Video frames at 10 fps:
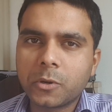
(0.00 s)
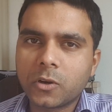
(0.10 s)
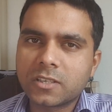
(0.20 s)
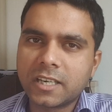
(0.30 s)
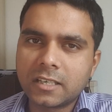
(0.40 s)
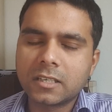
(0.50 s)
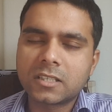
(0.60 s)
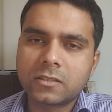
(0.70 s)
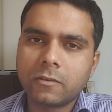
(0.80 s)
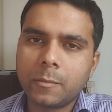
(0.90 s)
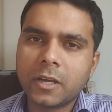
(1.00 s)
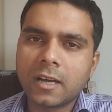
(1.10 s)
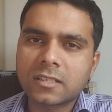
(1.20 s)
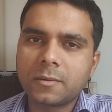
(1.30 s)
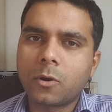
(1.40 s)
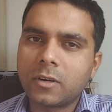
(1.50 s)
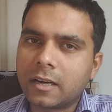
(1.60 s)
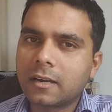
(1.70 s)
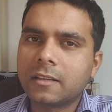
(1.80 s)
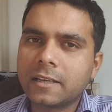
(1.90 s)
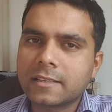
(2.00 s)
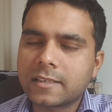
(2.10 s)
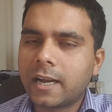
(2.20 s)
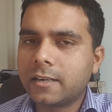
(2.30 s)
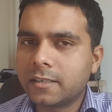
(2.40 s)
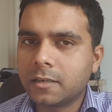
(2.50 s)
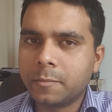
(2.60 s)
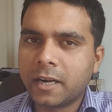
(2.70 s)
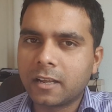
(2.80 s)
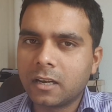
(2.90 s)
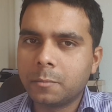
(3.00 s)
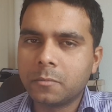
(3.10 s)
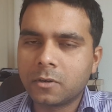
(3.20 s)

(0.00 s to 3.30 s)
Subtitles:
because dentists will be asked about dental things and medical